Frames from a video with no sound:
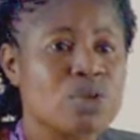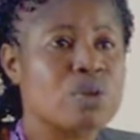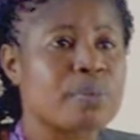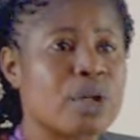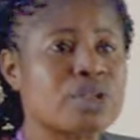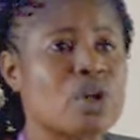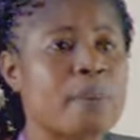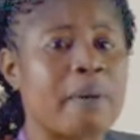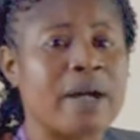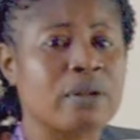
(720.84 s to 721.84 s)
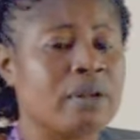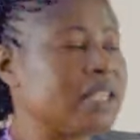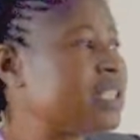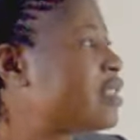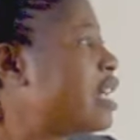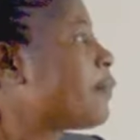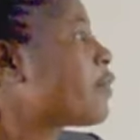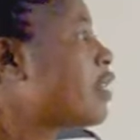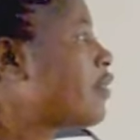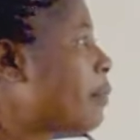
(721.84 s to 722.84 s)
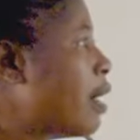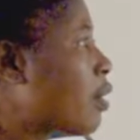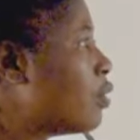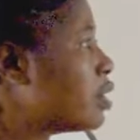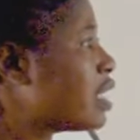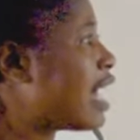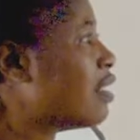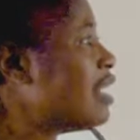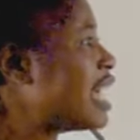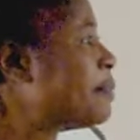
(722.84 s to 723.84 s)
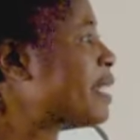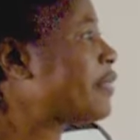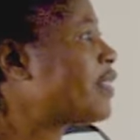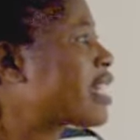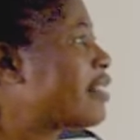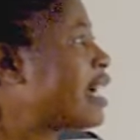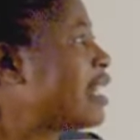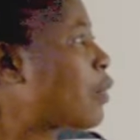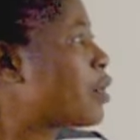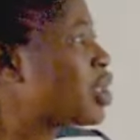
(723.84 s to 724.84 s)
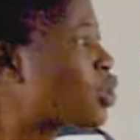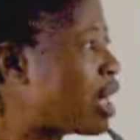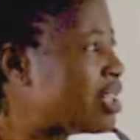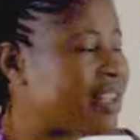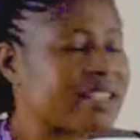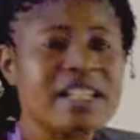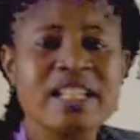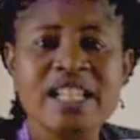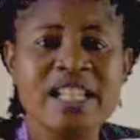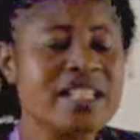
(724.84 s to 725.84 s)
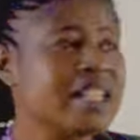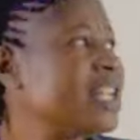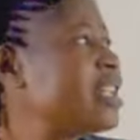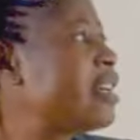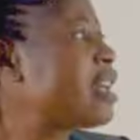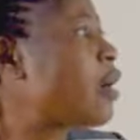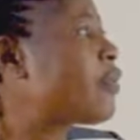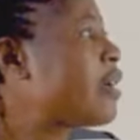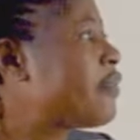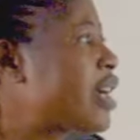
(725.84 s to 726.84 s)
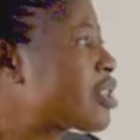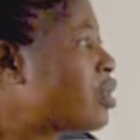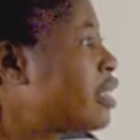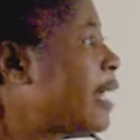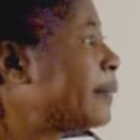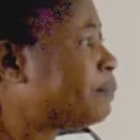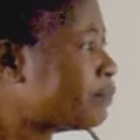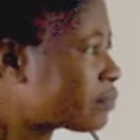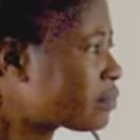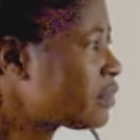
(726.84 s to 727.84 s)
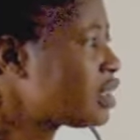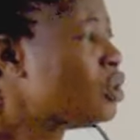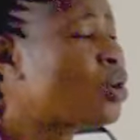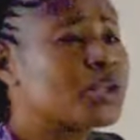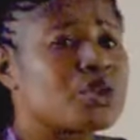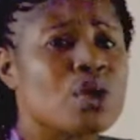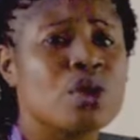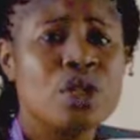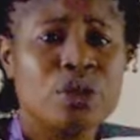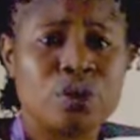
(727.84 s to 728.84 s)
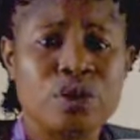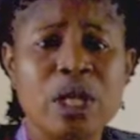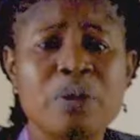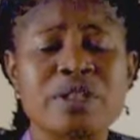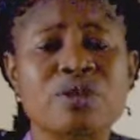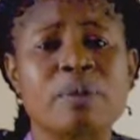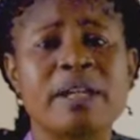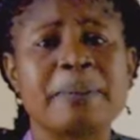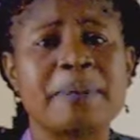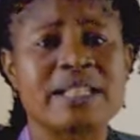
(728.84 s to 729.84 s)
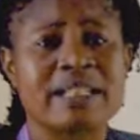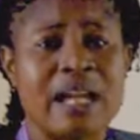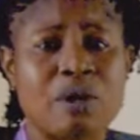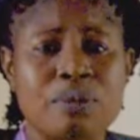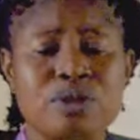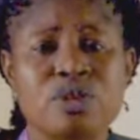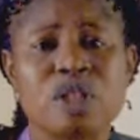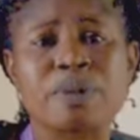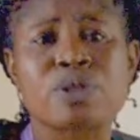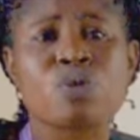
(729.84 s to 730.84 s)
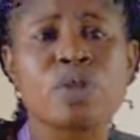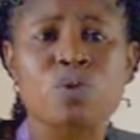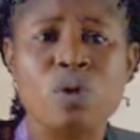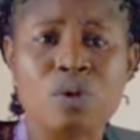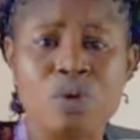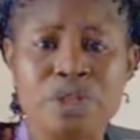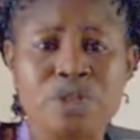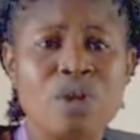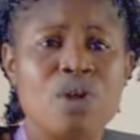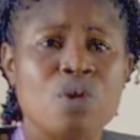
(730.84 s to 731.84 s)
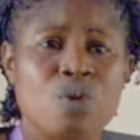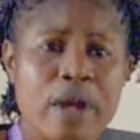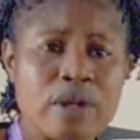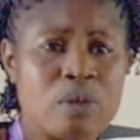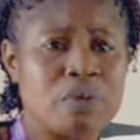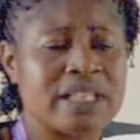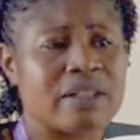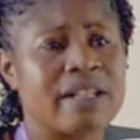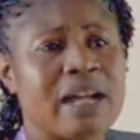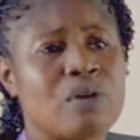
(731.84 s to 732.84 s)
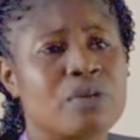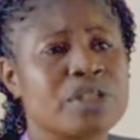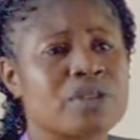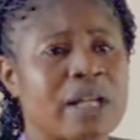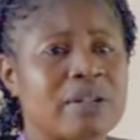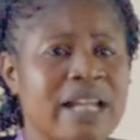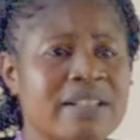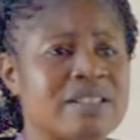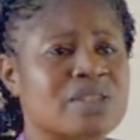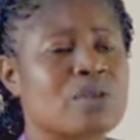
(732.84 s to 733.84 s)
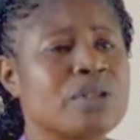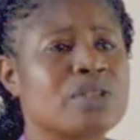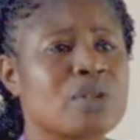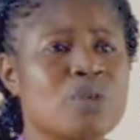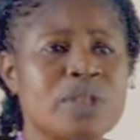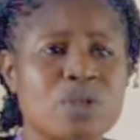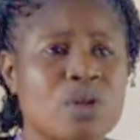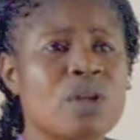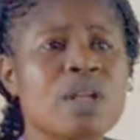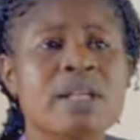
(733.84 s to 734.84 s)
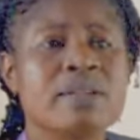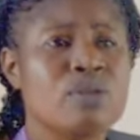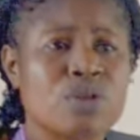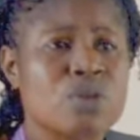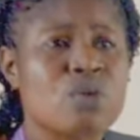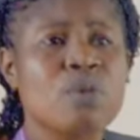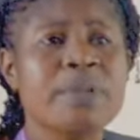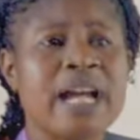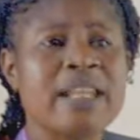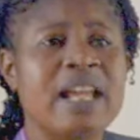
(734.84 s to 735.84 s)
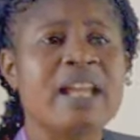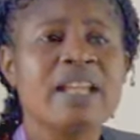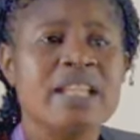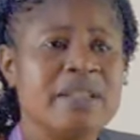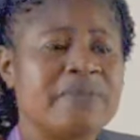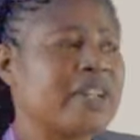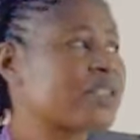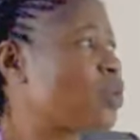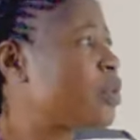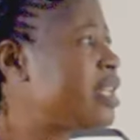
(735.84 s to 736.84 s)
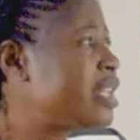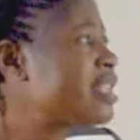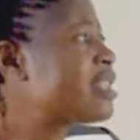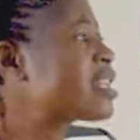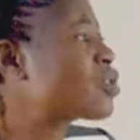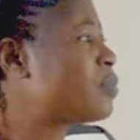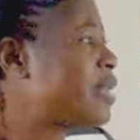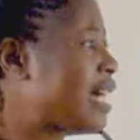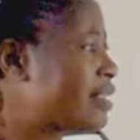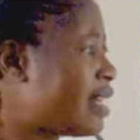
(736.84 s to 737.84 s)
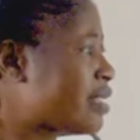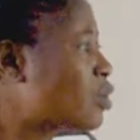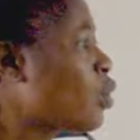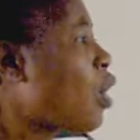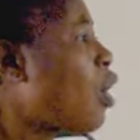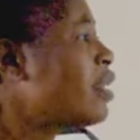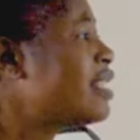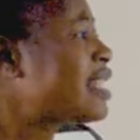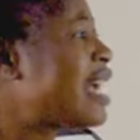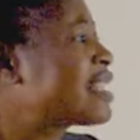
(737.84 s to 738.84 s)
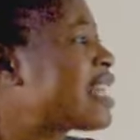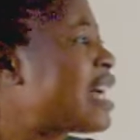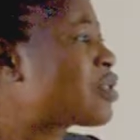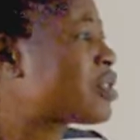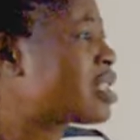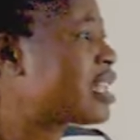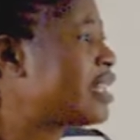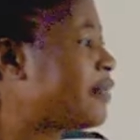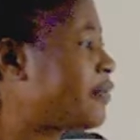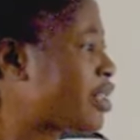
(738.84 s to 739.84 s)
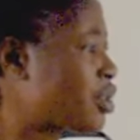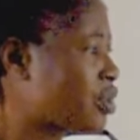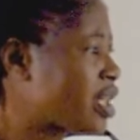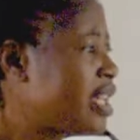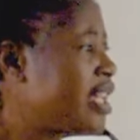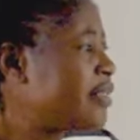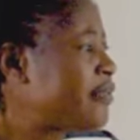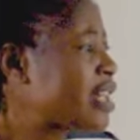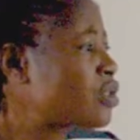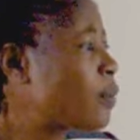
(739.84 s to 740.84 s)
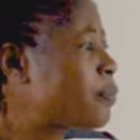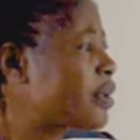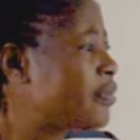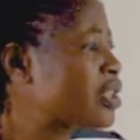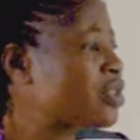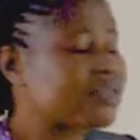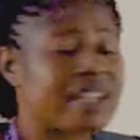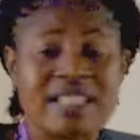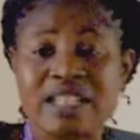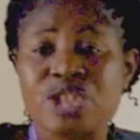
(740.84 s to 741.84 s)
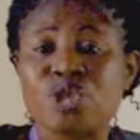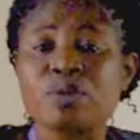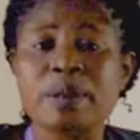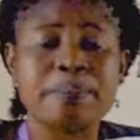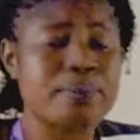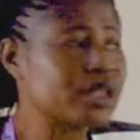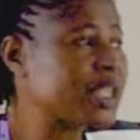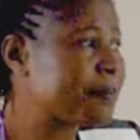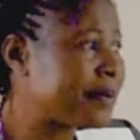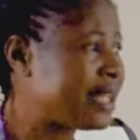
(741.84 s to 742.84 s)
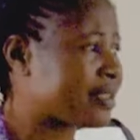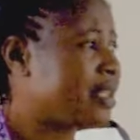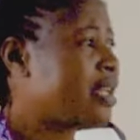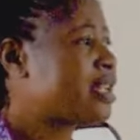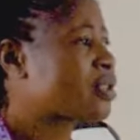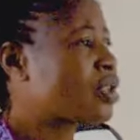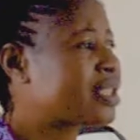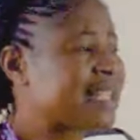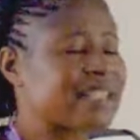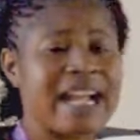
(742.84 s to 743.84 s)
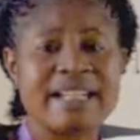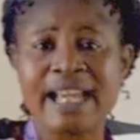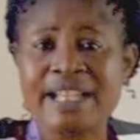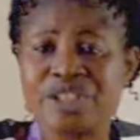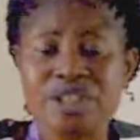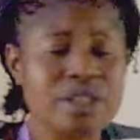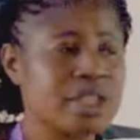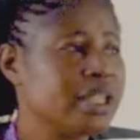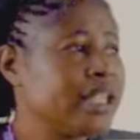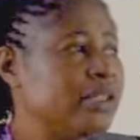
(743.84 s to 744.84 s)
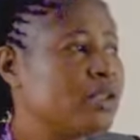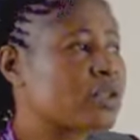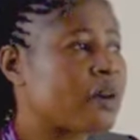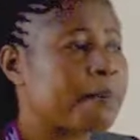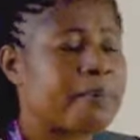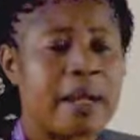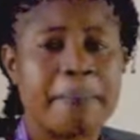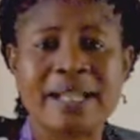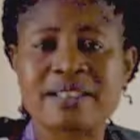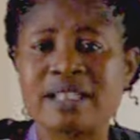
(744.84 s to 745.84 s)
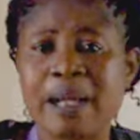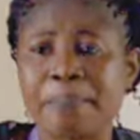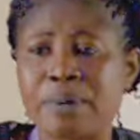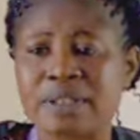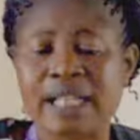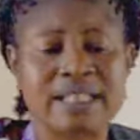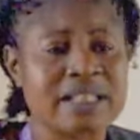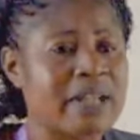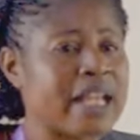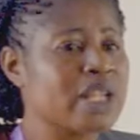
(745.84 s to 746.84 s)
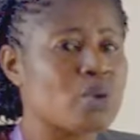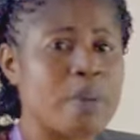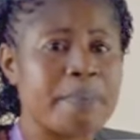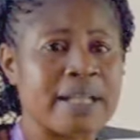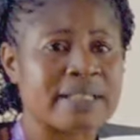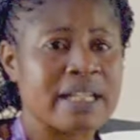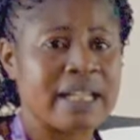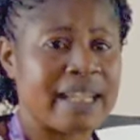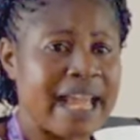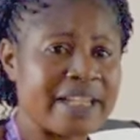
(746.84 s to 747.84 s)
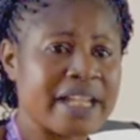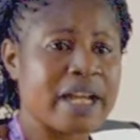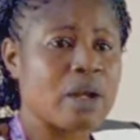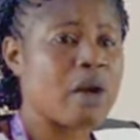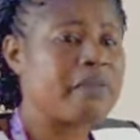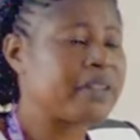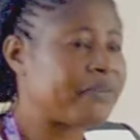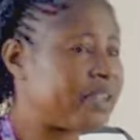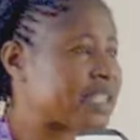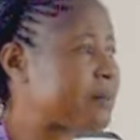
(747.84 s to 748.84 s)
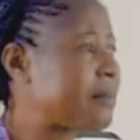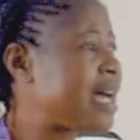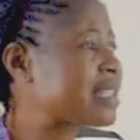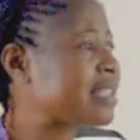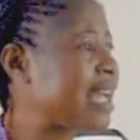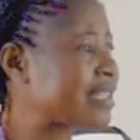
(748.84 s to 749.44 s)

we should brush up our knowledge in the pharmacology. Another specific area that we need to address is the area of infection control. Today we see so many patients that come to the hospital with one condition going on with another condition, another disease condition, which is called nosocomial infection. It needs to be addressed. So all these healthcare associated infections, infection prevention strategies should be put in place, such as hand hygiene, the use of personal protective equipment like the glove, the face mask,